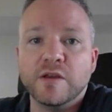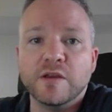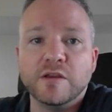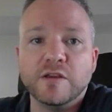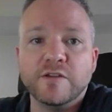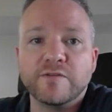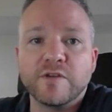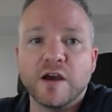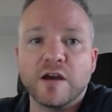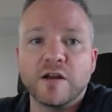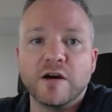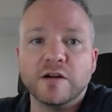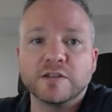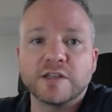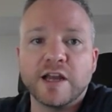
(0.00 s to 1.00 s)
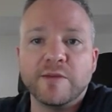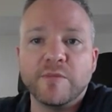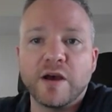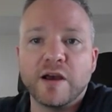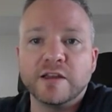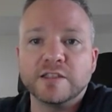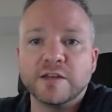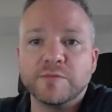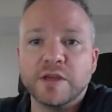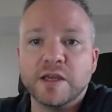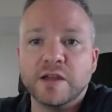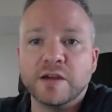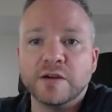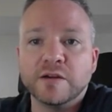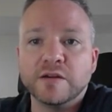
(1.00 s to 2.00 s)
You've got all-time highs up
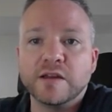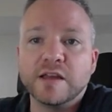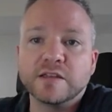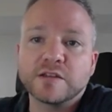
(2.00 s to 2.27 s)
here.